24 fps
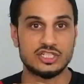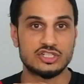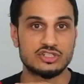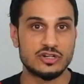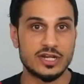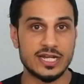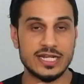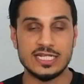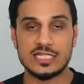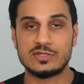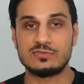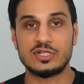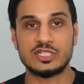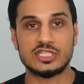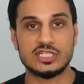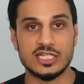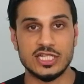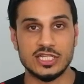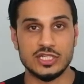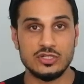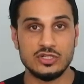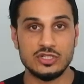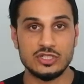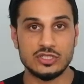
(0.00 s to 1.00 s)
to train as much as
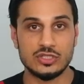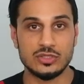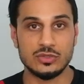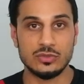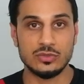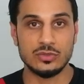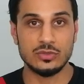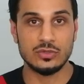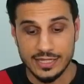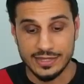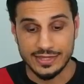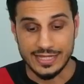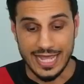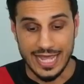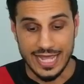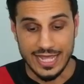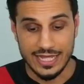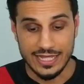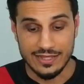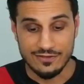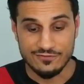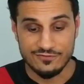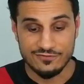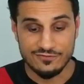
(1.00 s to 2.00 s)
I used to,
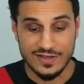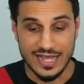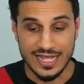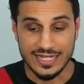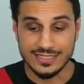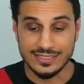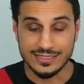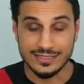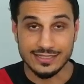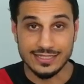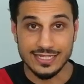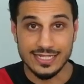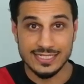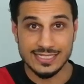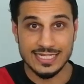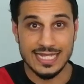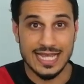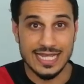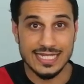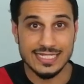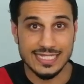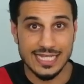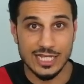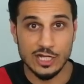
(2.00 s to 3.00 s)
that in fact this
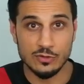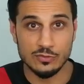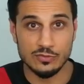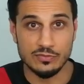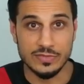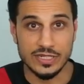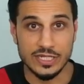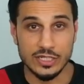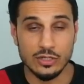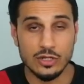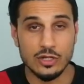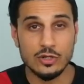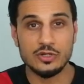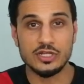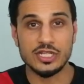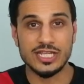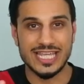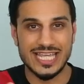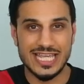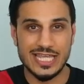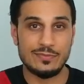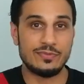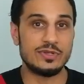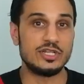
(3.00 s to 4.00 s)
has helped me not only
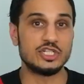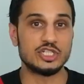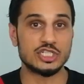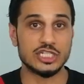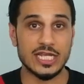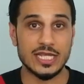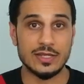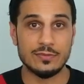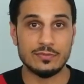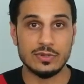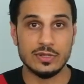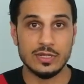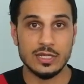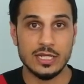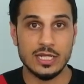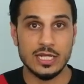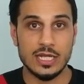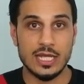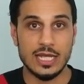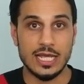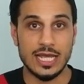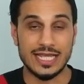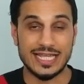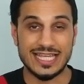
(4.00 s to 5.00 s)
keep in shape
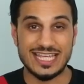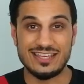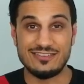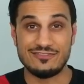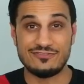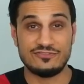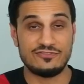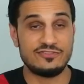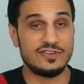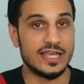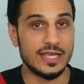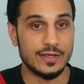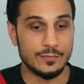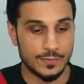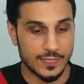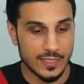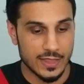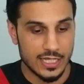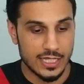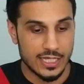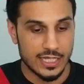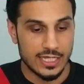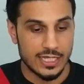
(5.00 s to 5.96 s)
and keep fit,